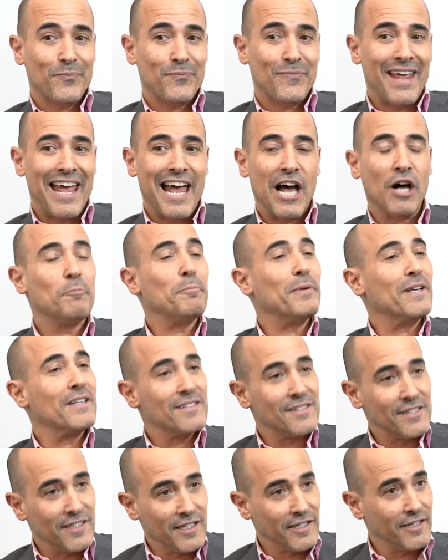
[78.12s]
helping
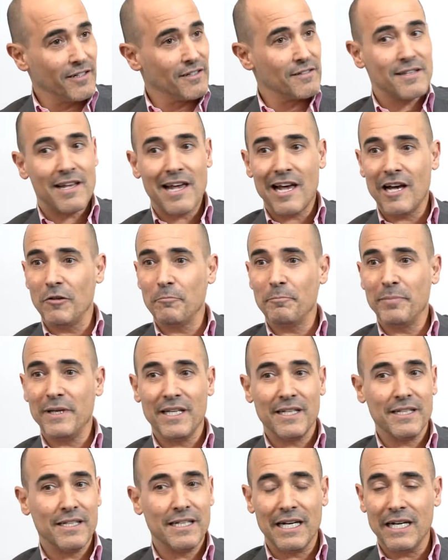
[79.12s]
seniors, helping,